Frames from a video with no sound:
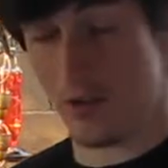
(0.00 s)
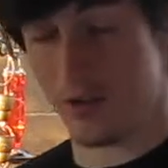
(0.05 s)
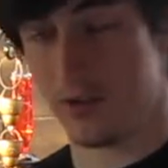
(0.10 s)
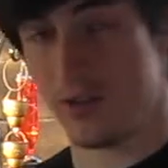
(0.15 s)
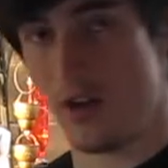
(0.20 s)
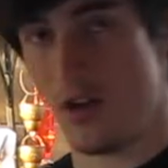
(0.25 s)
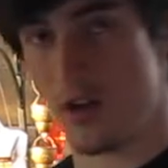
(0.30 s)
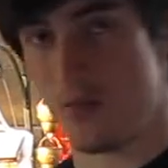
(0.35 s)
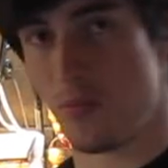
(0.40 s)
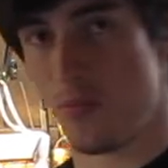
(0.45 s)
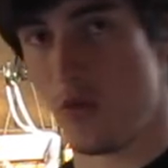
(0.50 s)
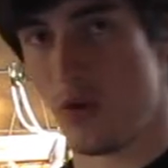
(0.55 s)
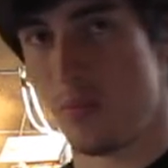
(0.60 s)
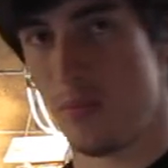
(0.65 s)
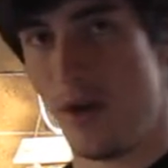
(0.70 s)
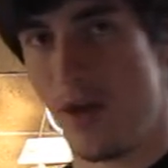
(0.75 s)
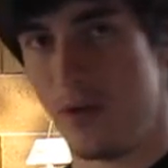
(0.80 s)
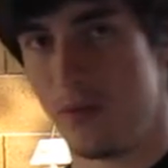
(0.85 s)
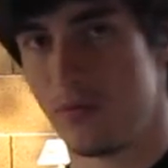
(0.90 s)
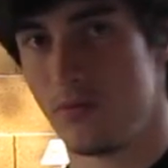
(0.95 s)
talk more
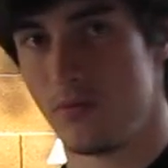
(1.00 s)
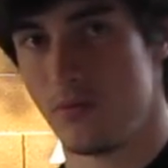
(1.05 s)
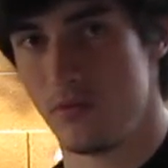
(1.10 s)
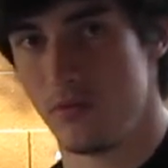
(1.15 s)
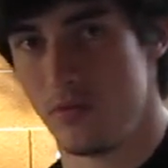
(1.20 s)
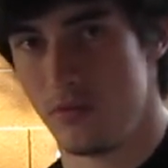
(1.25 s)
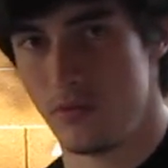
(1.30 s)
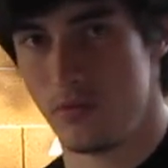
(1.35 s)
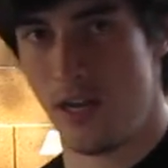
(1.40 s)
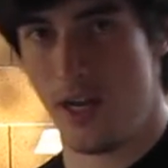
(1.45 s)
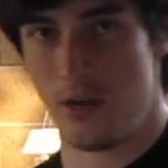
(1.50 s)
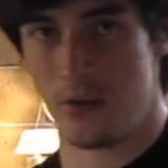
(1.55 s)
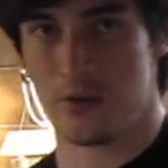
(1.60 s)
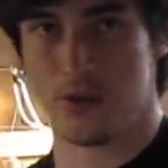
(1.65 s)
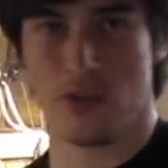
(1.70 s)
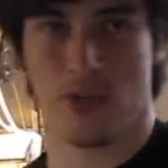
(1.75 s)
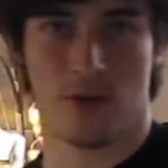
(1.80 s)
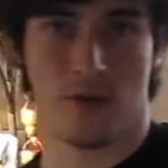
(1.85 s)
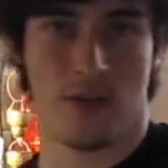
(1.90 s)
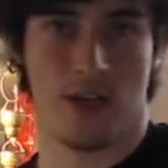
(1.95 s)
about tail
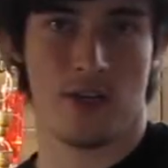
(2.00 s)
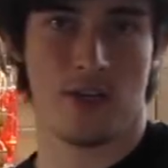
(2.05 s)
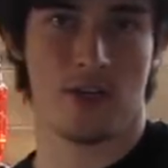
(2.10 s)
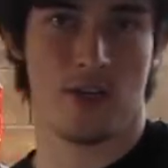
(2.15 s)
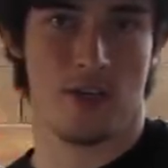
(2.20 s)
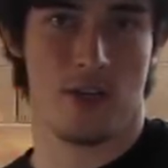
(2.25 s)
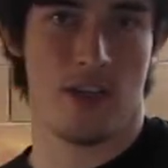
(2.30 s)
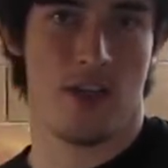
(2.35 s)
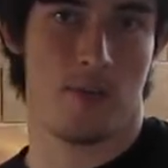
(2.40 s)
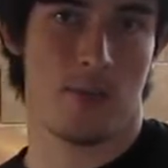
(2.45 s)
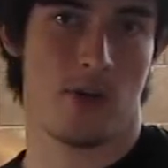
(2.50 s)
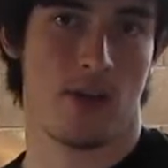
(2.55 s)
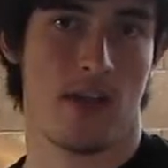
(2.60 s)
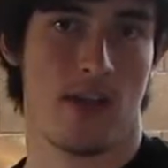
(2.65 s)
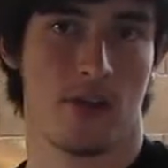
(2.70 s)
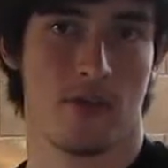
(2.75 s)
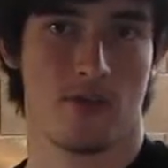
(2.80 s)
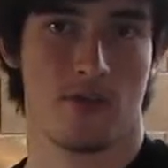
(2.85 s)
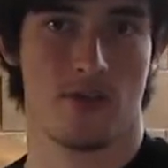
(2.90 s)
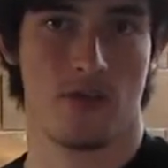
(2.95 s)
regeneration and leopard
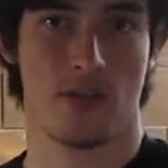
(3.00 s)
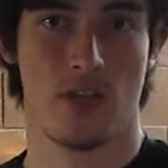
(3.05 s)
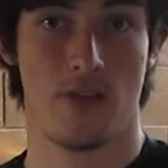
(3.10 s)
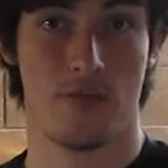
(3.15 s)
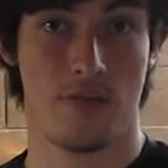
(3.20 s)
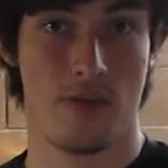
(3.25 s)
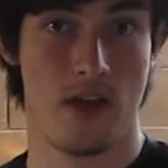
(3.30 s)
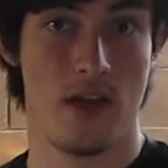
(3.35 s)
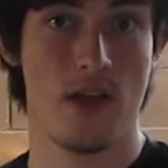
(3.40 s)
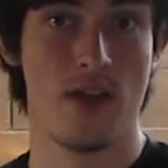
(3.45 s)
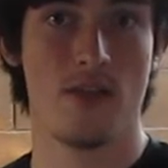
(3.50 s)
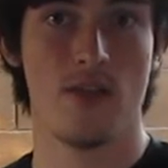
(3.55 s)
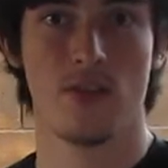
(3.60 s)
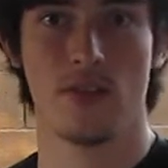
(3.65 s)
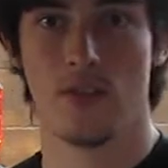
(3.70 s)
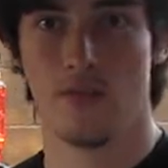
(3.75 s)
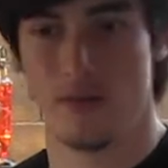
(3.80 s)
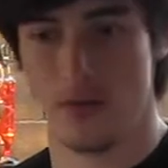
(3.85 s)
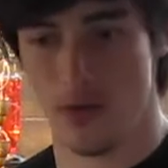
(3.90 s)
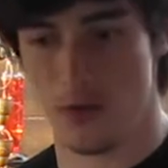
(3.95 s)
geckos and stuff in
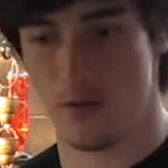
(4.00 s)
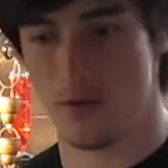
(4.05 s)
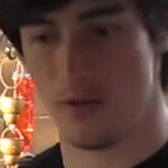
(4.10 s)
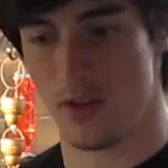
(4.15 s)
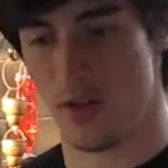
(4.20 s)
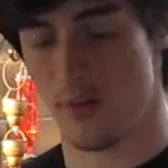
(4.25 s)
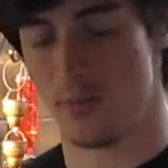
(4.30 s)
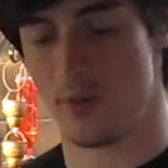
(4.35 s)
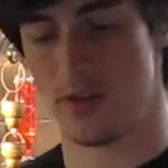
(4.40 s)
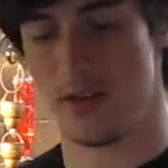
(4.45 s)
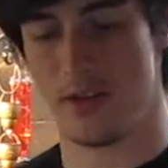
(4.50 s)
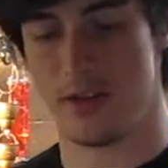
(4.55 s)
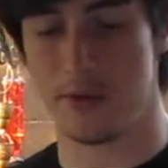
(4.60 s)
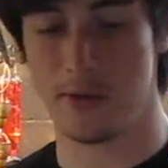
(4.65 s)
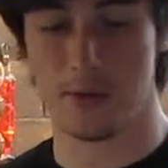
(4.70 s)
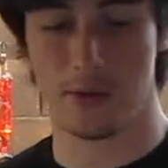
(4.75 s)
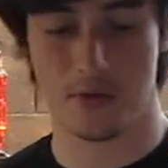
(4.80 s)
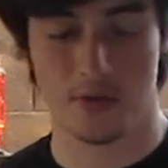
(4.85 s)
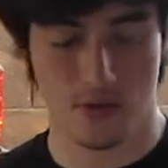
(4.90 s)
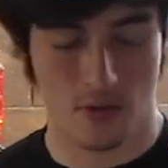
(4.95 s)
the video for leopard
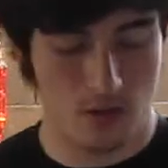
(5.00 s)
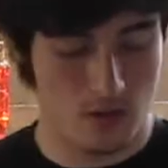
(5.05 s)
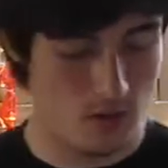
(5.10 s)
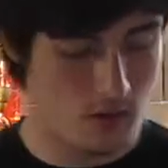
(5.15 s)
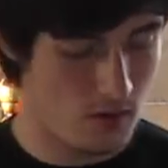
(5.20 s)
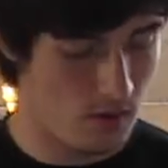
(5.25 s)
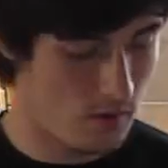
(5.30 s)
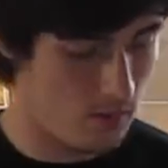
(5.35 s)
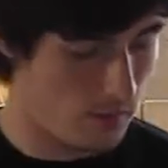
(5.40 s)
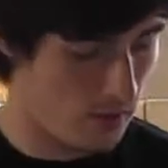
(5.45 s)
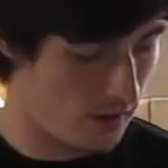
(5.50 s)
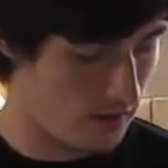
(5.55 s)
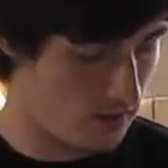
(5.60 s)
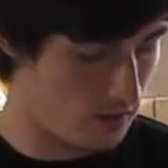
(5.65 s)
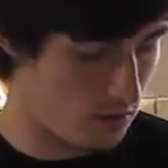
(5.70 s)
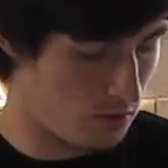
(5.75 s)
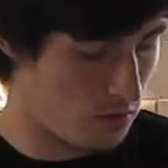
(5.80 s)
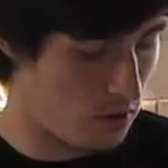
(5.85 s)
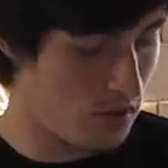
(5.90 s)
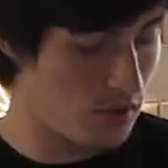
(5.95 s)
geckos. But,
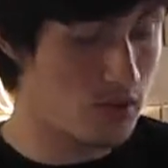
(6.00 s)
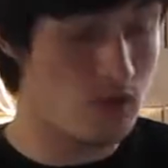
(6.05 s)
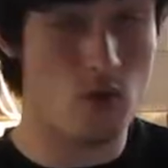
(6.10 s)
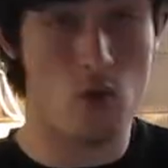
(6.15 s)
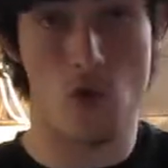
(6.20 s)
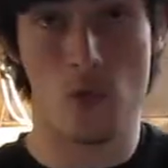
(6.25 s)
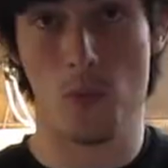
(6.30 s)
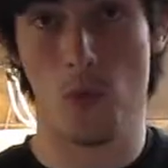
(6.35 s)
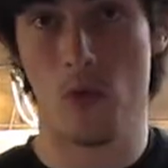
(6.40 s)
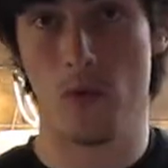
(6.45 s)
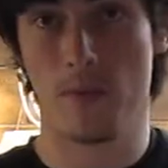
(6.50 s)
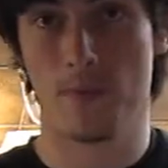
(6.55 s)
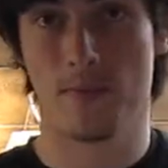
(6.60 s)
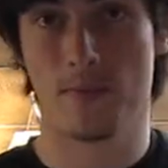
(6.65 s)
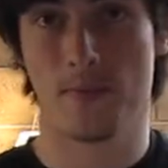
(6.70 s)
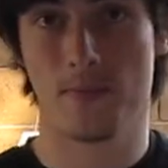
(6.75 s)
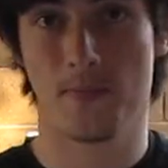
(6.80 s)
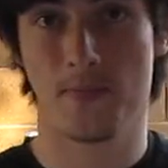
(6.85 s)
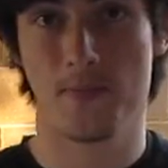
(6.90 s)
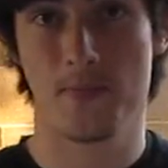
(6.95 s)
so she's a normal,
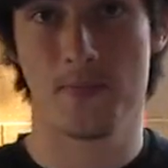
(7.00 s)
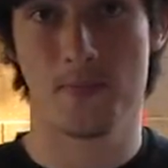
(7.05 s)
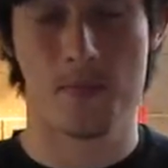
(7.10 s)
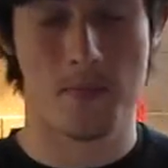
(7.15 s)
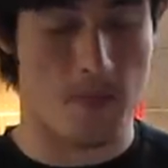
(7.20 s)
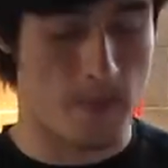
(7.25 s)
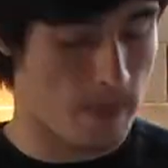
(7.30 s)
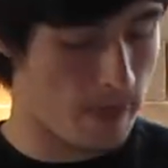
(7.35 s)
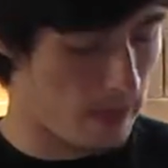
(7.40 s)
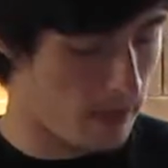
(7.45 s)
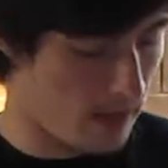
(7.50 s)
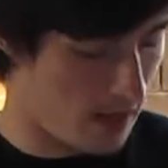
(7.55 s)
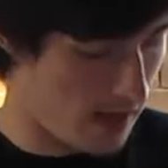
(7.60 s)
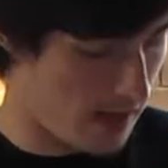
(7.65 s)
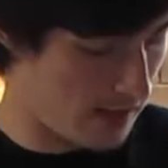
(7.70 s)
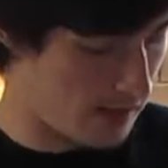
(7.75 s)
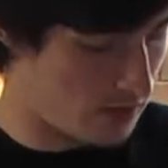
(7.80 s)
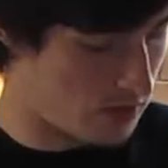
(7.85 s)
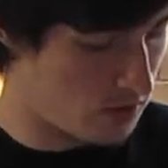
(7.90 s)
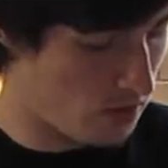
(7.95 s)

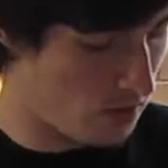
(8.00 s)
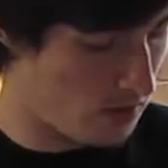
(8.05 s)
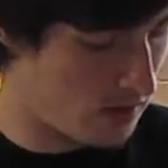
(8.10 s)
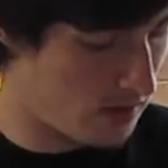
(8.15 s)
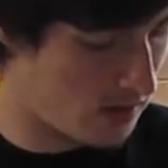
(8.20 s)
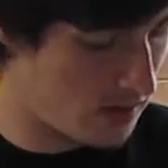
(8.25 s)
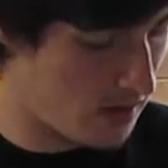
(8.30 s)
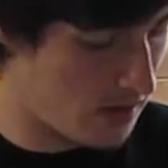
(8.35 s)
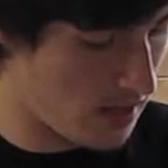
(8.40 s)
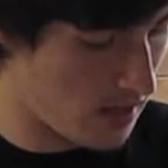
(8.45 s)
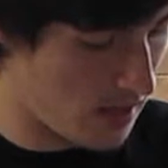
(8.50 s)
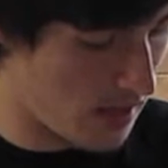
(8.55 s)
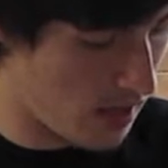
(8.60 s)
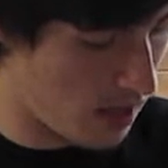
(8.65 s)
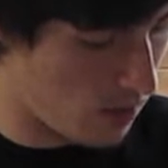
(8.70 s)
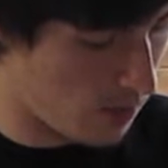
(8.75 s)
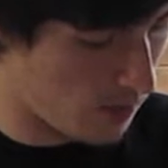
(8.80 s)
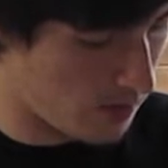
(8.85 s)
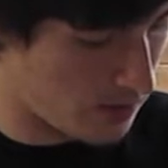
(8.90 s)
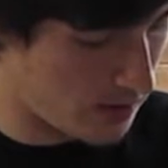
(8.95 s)
and so you can see the
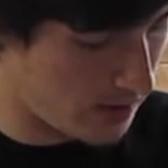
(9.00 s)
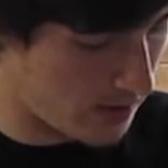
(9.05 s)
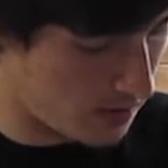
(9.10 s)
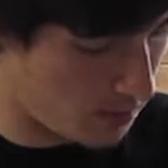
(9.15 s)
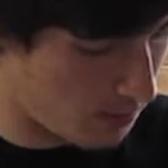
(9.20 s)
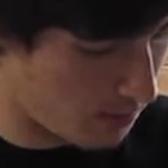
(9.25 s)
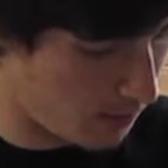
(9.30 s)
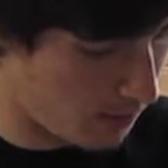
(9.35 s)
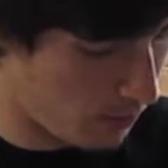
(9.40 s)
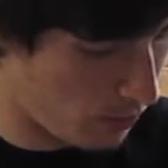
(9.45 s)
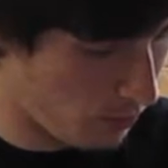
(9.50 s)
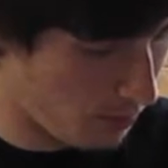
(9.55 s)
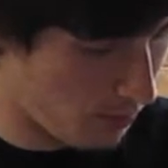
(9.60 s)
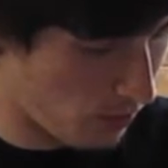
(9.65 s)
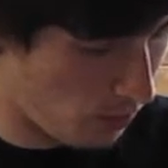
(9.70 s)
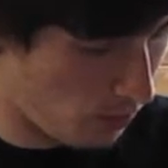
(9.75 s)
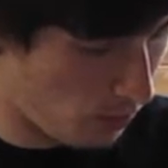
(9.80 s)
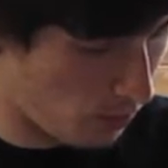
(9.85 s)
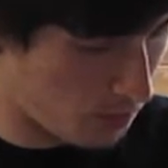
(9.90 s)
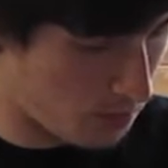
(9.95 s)
yellowing. She has a little bit
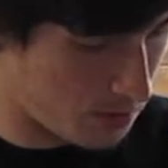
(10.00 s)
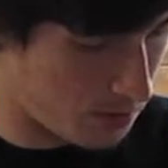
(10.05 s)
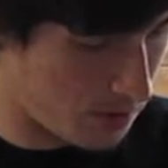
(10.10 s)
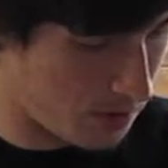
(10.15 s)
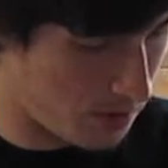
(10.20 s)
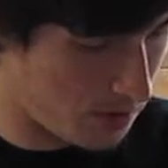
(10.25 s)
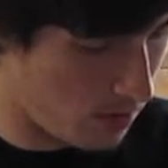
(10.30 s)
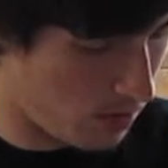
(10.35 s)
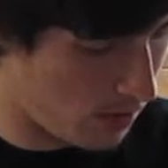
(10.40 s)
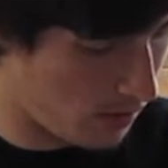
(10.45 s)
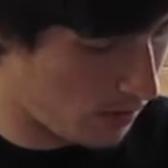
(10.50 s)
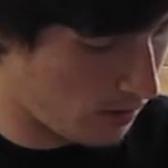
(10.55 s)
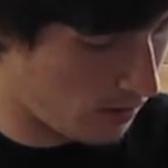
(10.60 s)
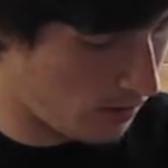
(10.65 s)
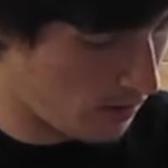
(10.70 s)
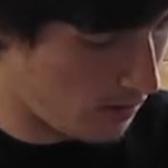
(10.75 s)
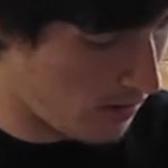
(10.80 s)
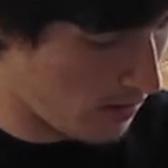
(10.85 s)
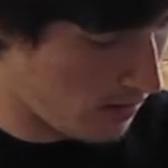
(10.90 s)
of orangish on her.